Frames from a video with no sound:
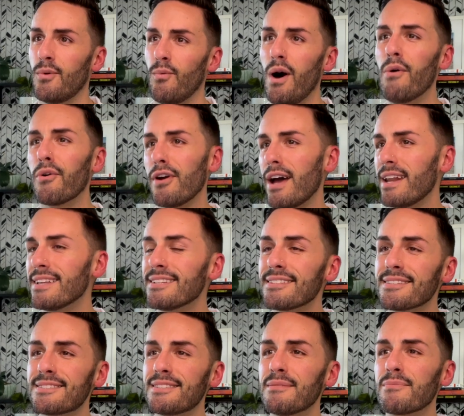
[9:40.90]
While we're at
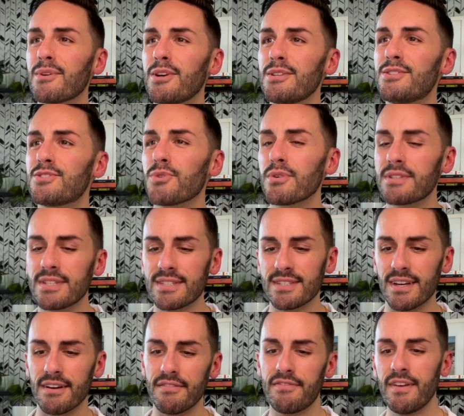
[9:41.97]
it, some good sources
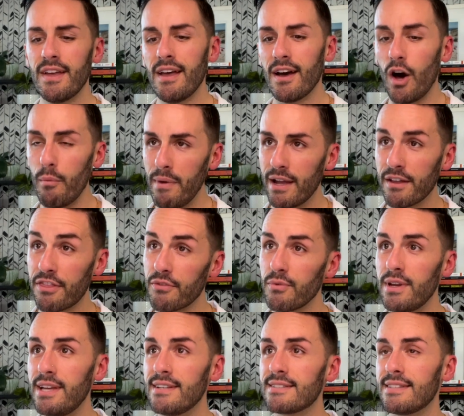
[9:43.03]
of
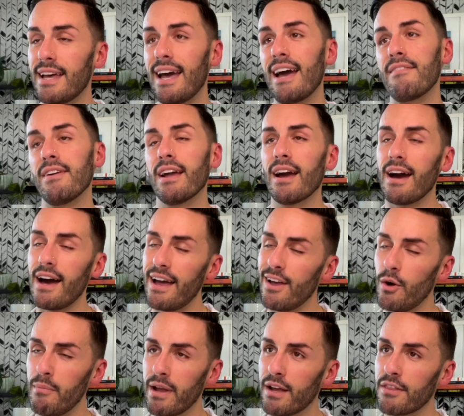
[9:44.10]
omega-3s that have a
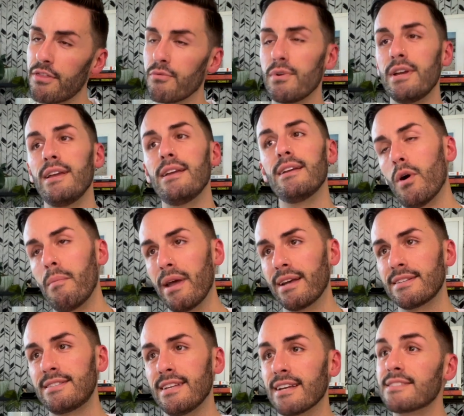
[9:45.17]
high omega-3
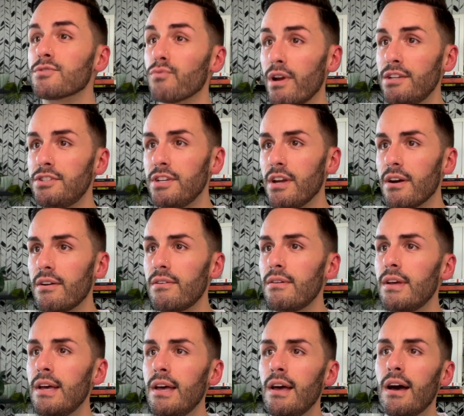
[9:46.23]
omega-6 ratio
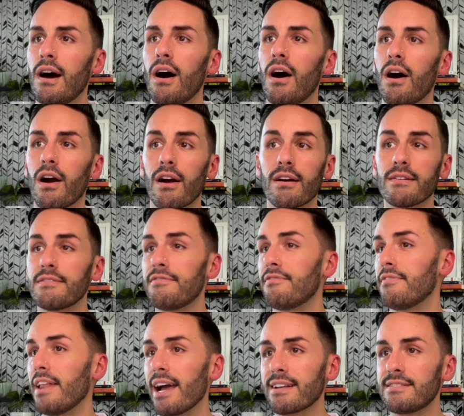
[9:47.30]
are
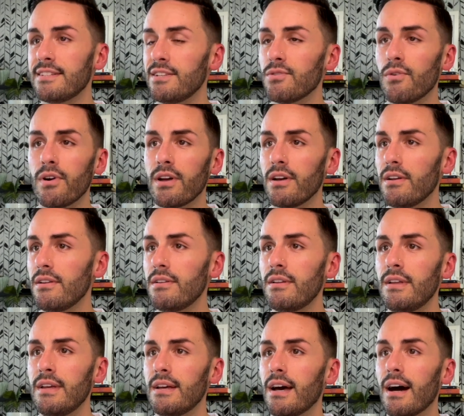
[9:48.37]
flaxseed oil,
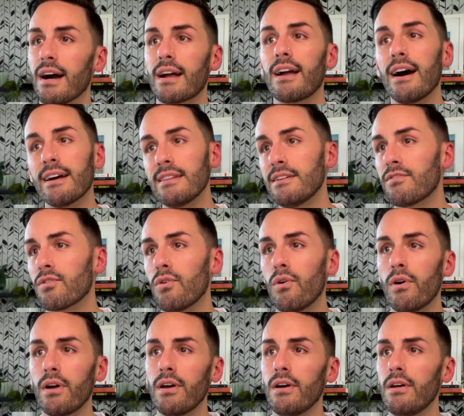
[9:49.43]
cod liver
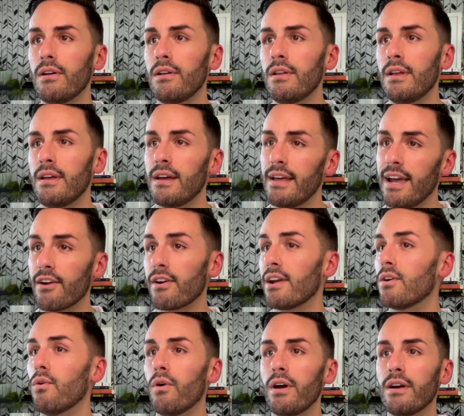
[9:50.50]
oil,
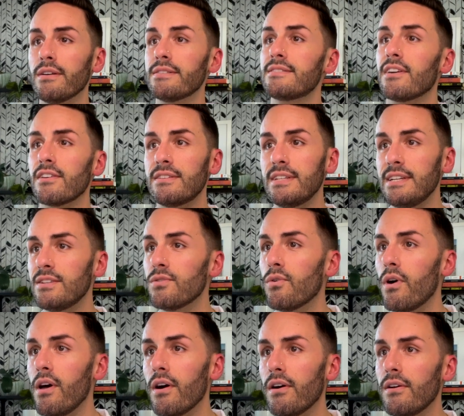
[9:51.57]
herring oil, sardine
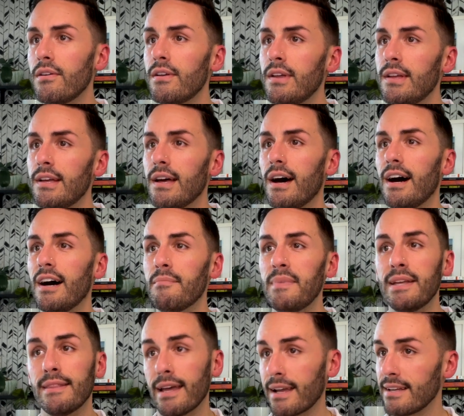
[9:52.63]
oil,
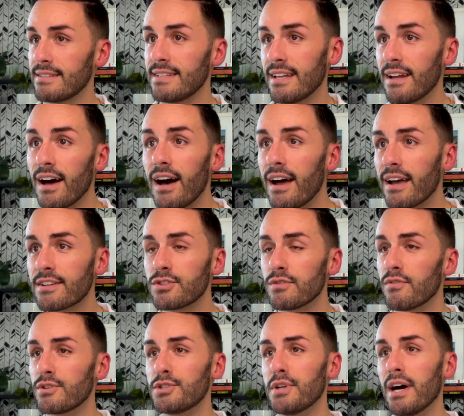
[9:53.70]
and like I said,
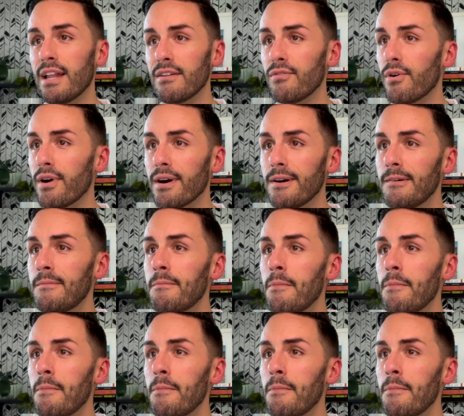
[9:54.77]
extra virgin olive oil.